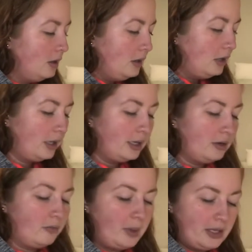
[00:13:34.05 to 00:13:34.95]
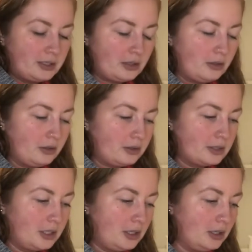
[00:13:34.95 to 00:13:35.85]
King of Pentacles.
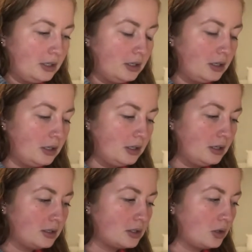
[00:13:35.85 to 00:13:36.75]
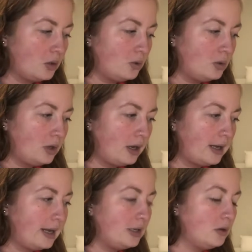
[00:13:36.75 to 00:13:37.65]
So
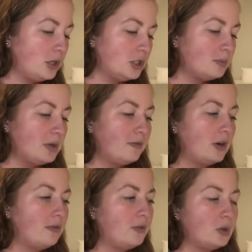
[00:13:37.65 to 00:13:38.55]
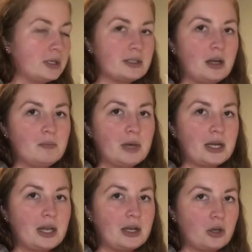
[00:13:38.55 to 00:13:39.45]
again, you could just be very focused on
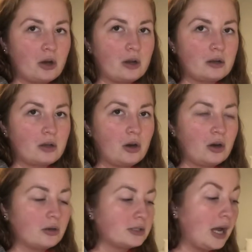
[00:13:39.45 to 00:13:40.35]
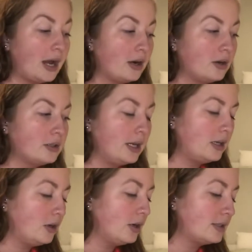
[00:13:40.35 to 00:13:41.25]
money and you're tired, like
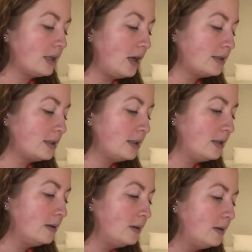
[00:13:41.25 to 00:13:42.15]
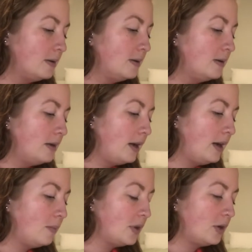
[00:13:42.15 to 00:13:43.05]
you're exhausted.
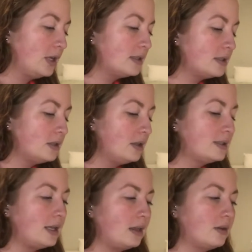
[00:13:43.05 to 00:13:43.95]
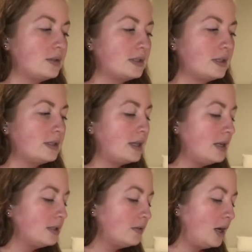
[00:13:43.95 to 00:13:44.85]
There is still this, like, there's this
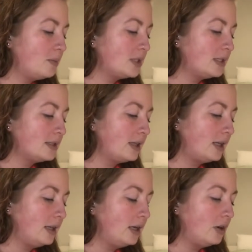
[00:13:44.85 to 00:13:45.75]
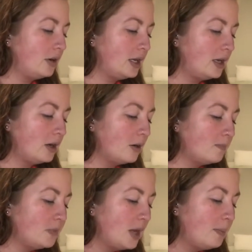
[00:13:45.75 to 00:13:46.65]
Ace of Cups that's like lingering here.
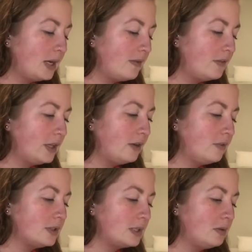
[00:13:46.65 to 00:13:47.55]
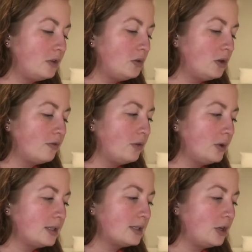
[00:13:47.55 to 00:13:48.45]
But I feel like for some of you, you're
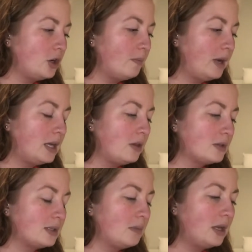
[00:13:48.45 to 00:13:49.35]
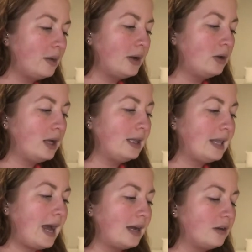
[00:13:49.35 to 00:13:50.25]
focused on your money. There's something about a
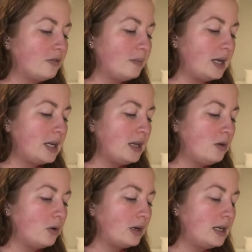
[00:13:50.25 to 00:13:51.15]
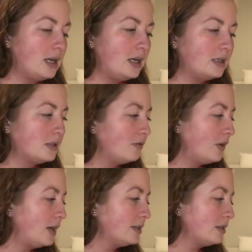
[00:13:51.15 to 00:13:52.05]
lack of money or needing to
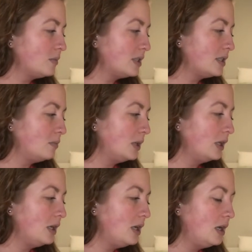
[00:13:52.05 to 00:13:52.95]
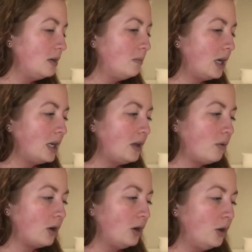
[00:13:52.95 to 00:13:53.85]
find some stability in money
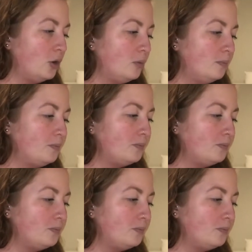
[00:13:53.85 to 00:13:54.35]
or home.